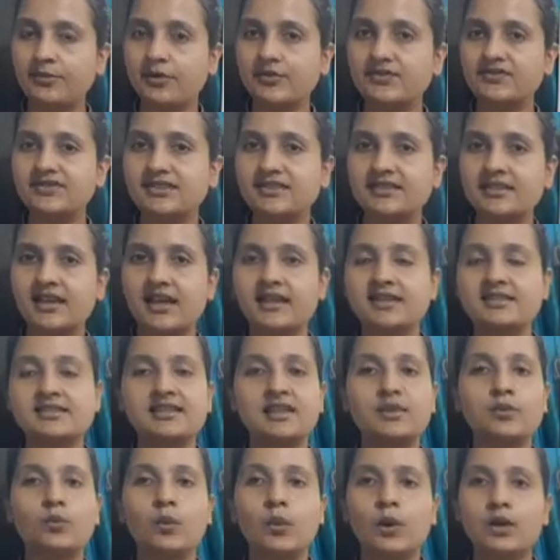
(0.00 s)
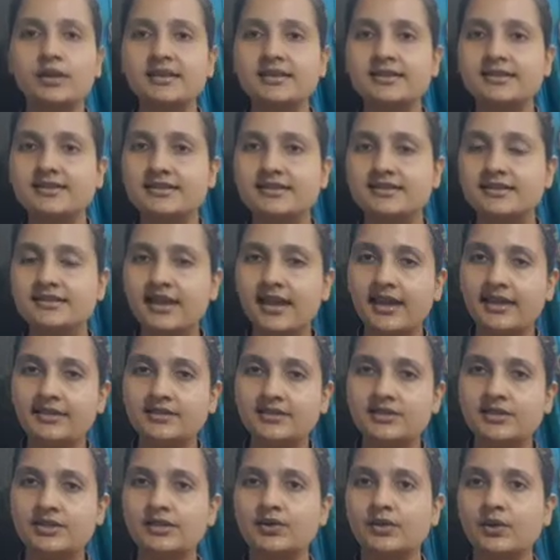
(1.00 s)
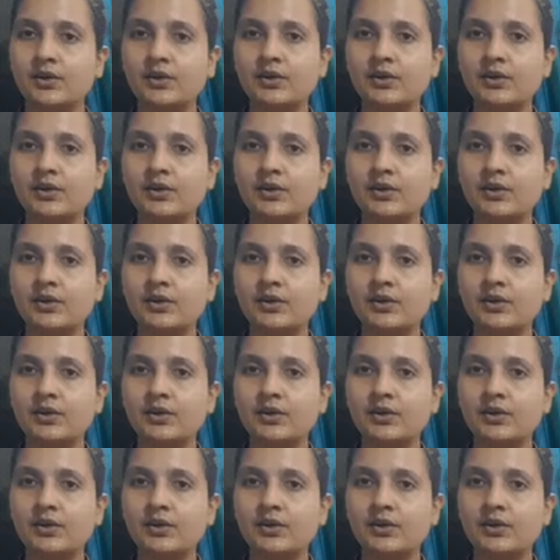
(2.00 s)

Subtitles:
of sets and what is set,